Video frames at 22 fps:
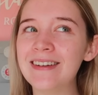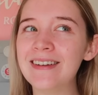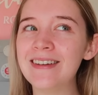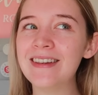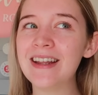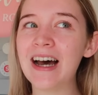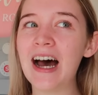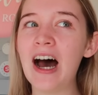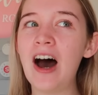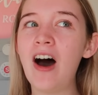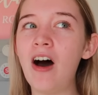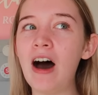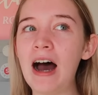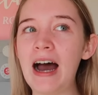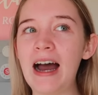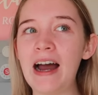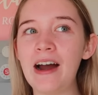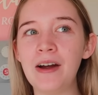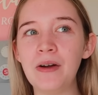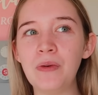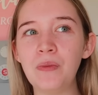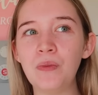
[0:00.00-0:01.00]
that
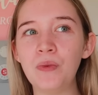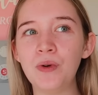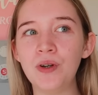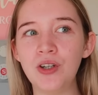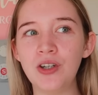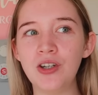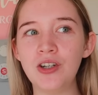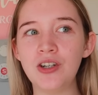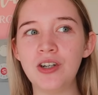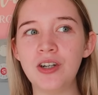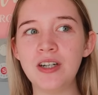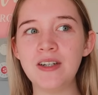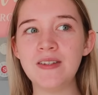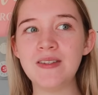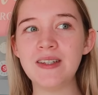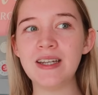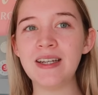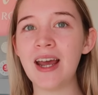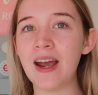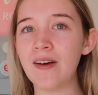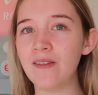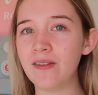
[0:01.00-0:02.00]
I would use
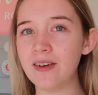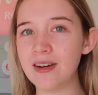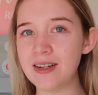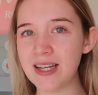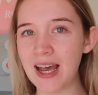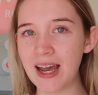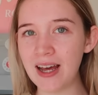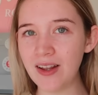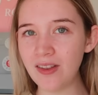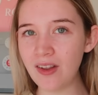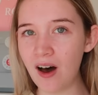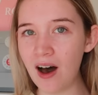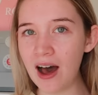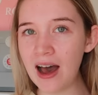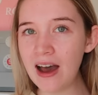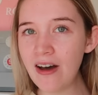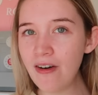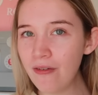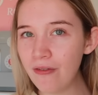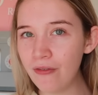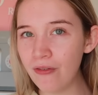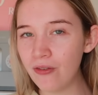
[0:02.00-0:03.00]
in everyday
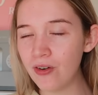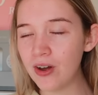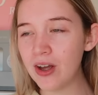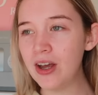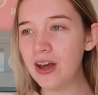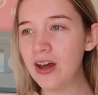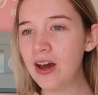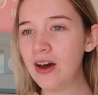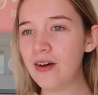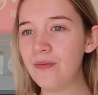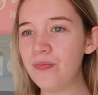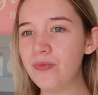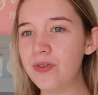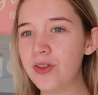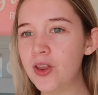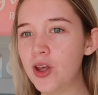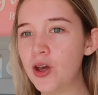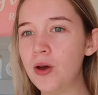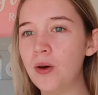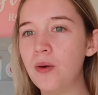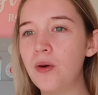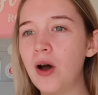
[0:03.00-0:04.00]
life.
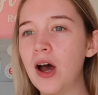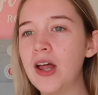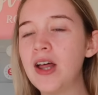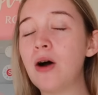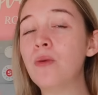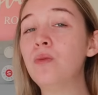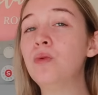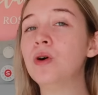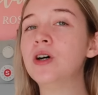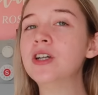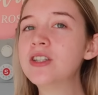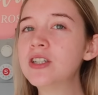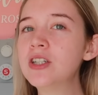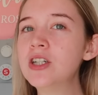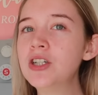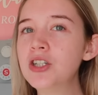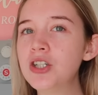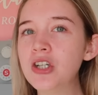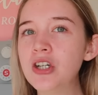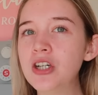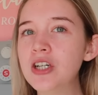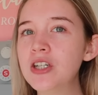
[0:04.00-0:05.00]
I was going
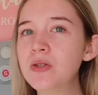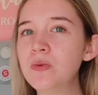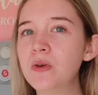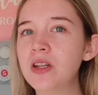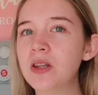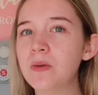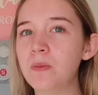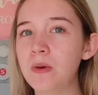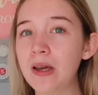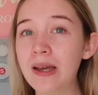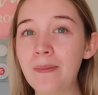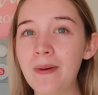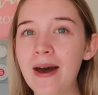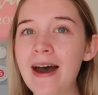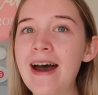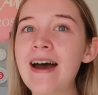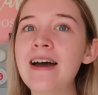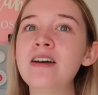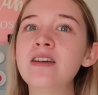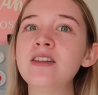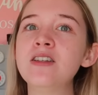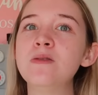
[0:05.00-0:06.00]
to choose one of the bigger
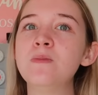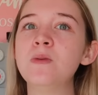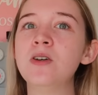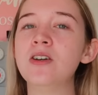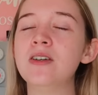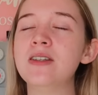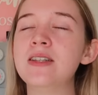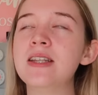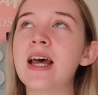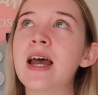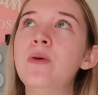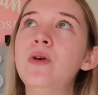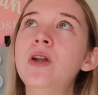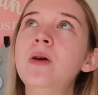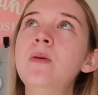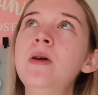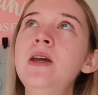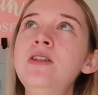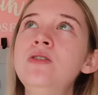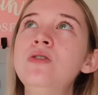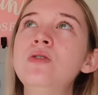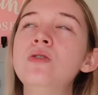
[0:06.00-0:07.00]
bags because they would have
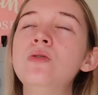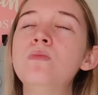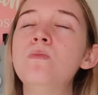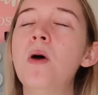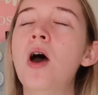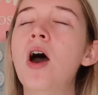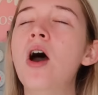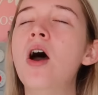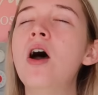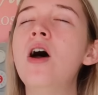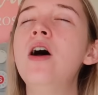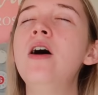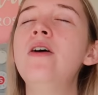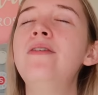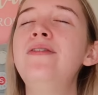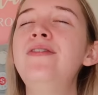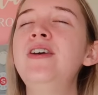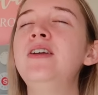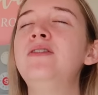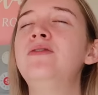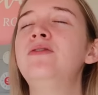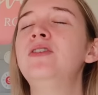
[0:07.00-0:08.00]
been
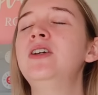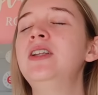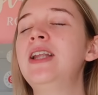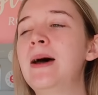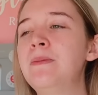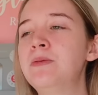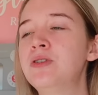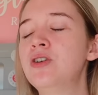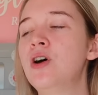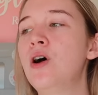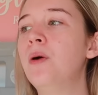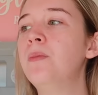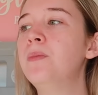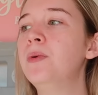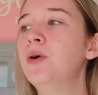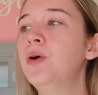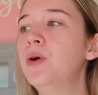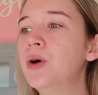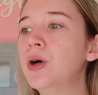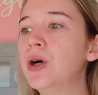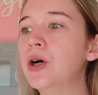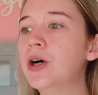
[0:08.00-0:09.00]
perfect for laptop
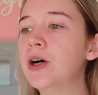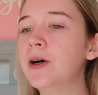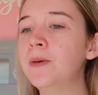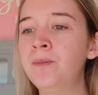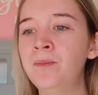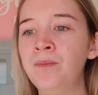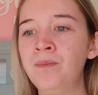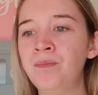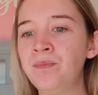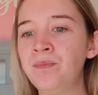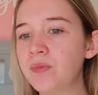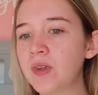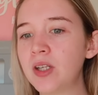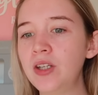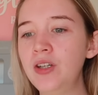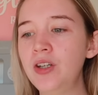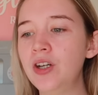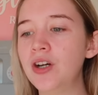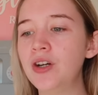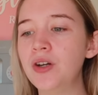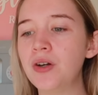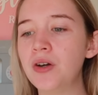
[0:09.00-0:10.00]
or,
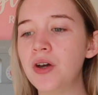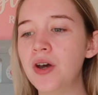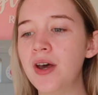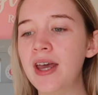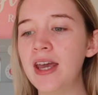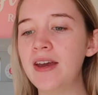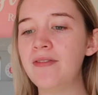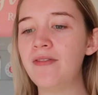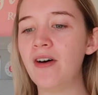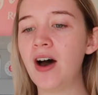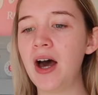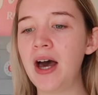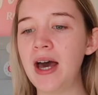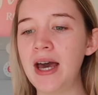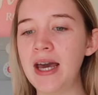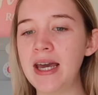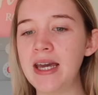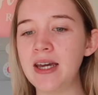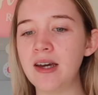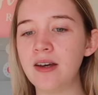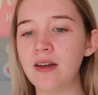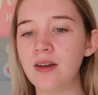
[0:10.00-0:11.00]
you know, if
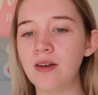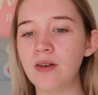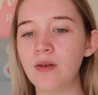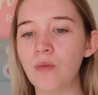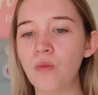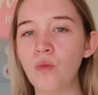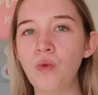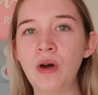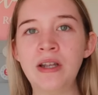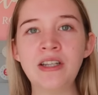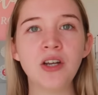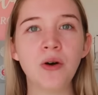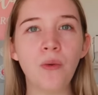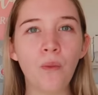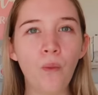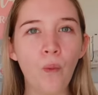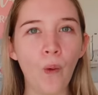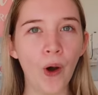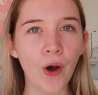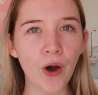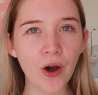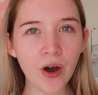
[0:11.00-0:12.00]
I went to
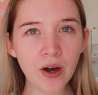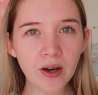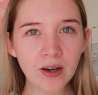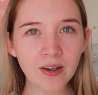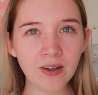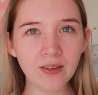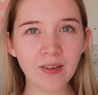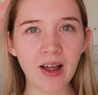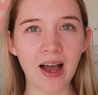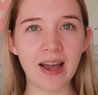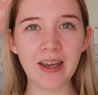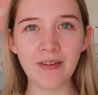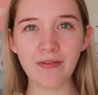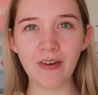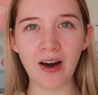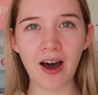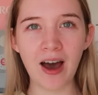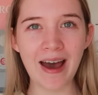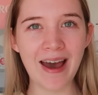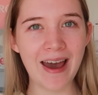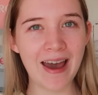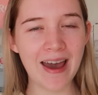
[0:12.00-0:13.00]
work. Like if
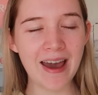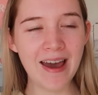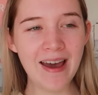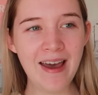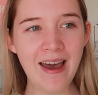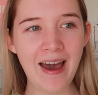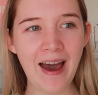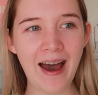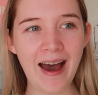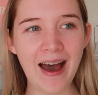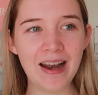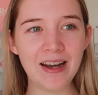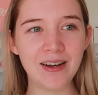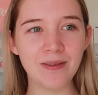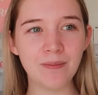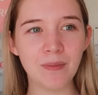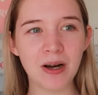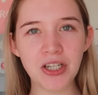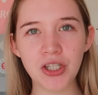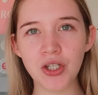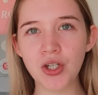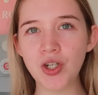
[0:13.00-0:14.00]
I had
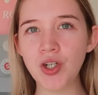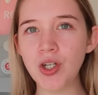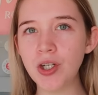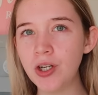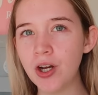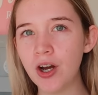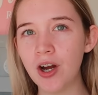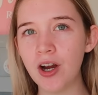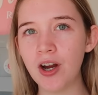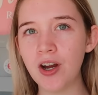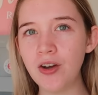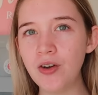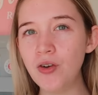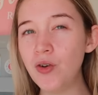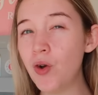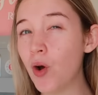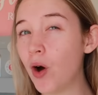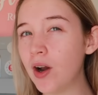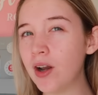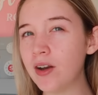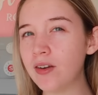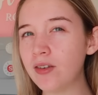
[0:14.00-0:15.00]
my studio
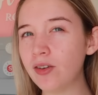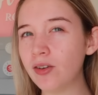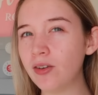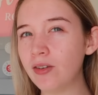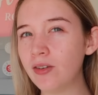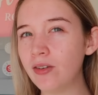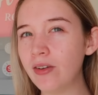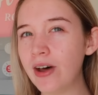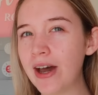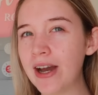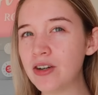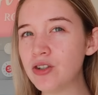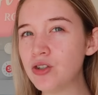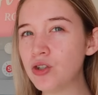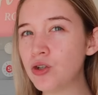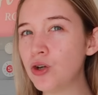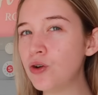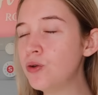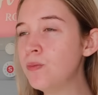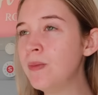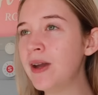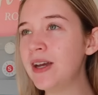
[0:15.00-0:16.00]
not like
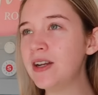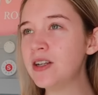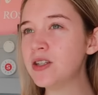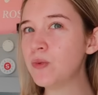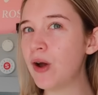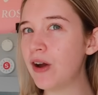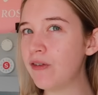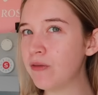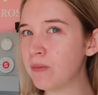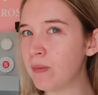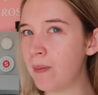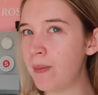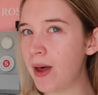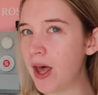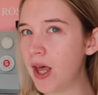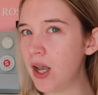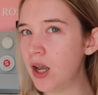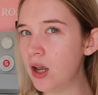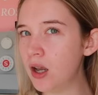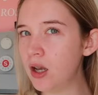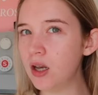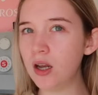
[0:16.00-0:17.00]
2 meters away from my
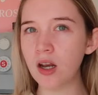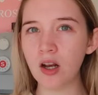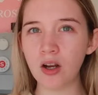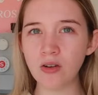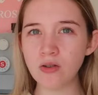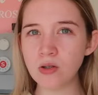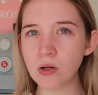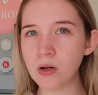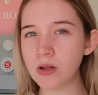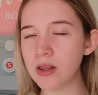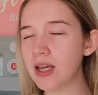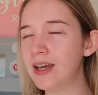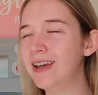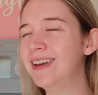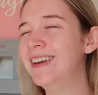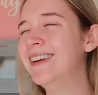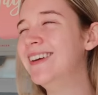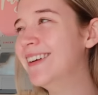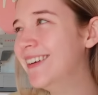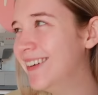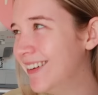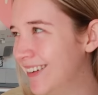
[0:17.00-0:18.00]
bed, you know, sort of
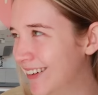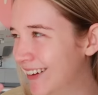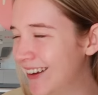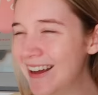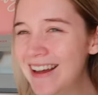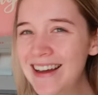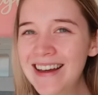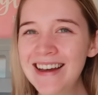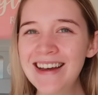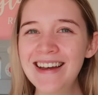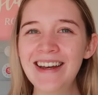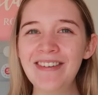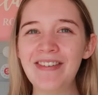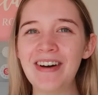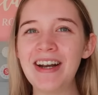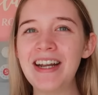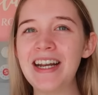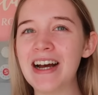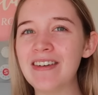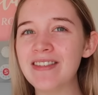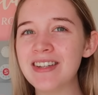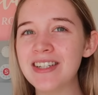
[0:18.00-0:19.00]
thing. But
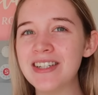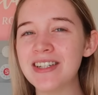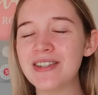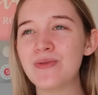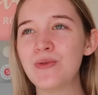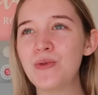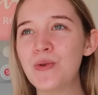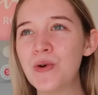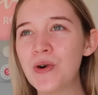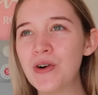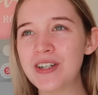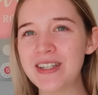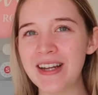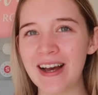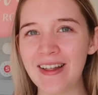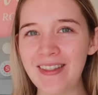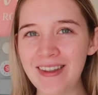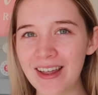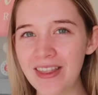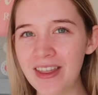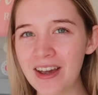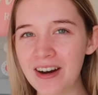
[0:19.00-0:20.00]
enough to just walk
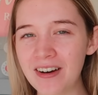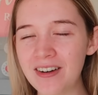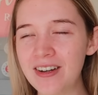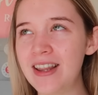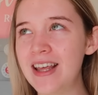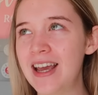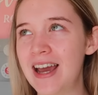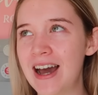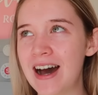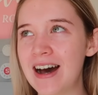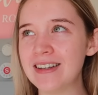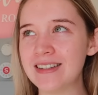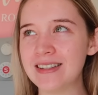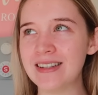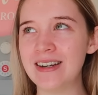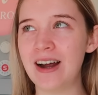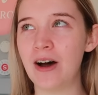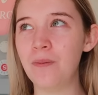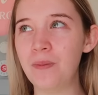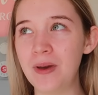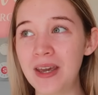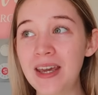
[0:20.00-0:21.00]
down the other end of the house and
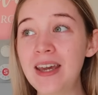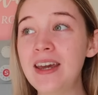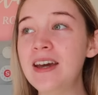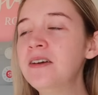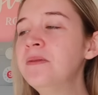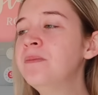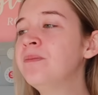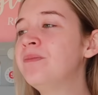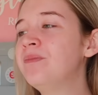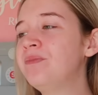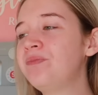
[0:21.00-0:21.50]
I'll be here.